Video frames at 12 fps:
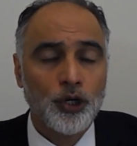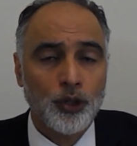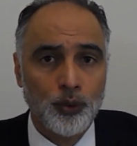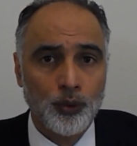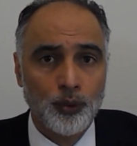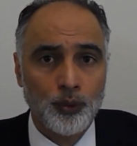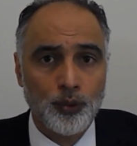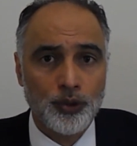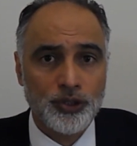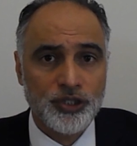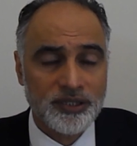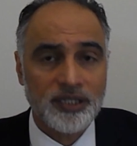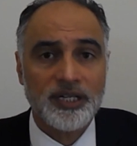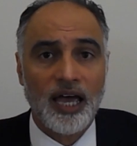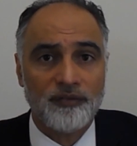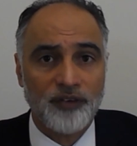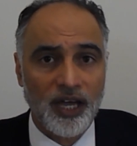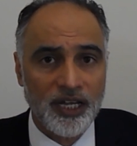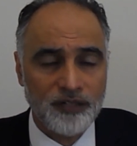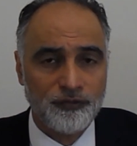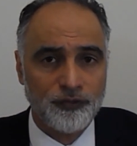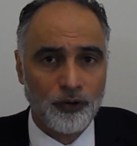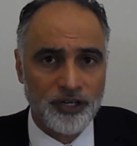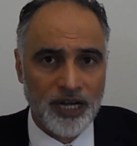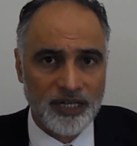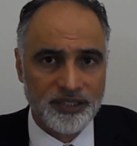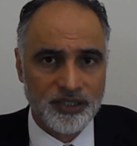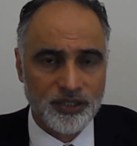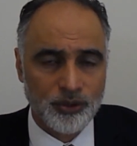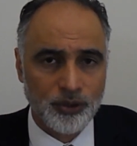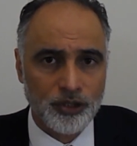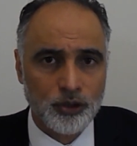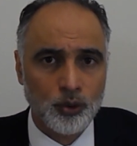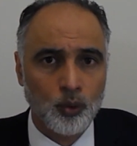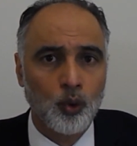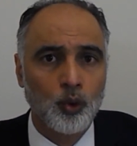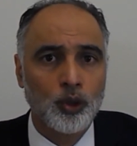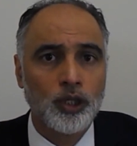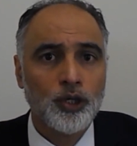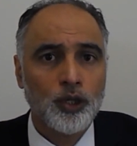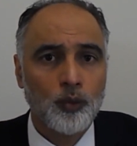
who doesn't have any foreign ancestry at all,